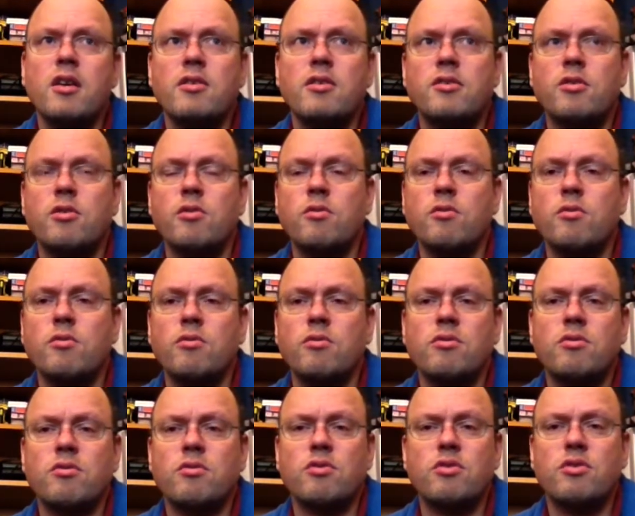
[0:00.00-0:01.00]
to
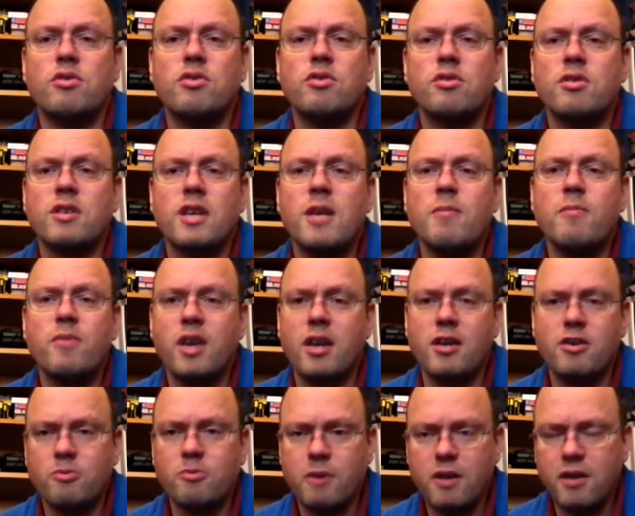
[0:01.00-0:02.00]
just keep the
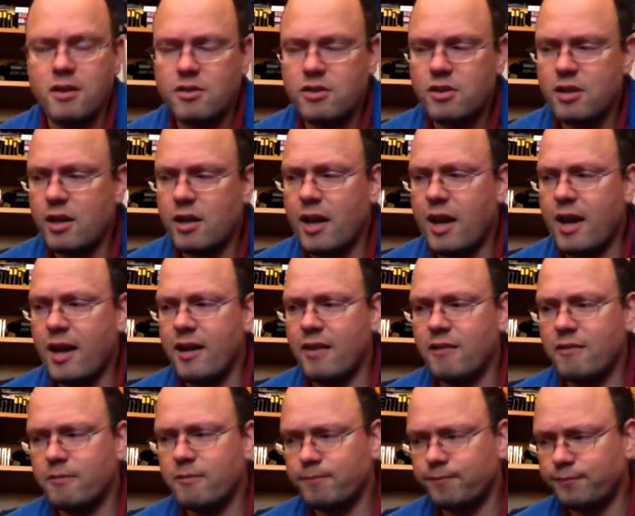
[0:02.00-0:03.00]
experience alive.